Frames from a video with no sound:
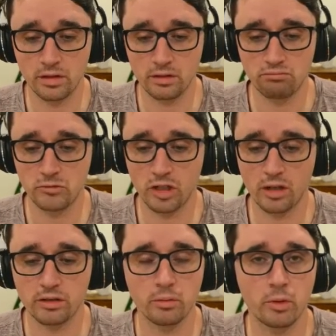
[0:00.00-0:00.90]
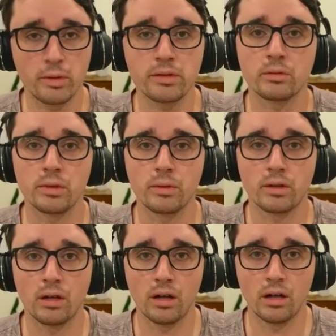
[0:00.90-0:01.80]
chance of the points that
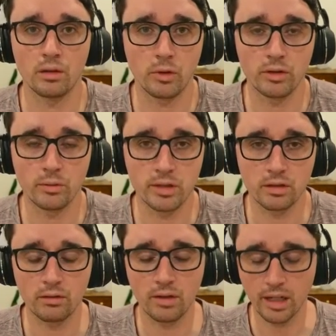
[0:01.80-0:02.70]
the point that we took away.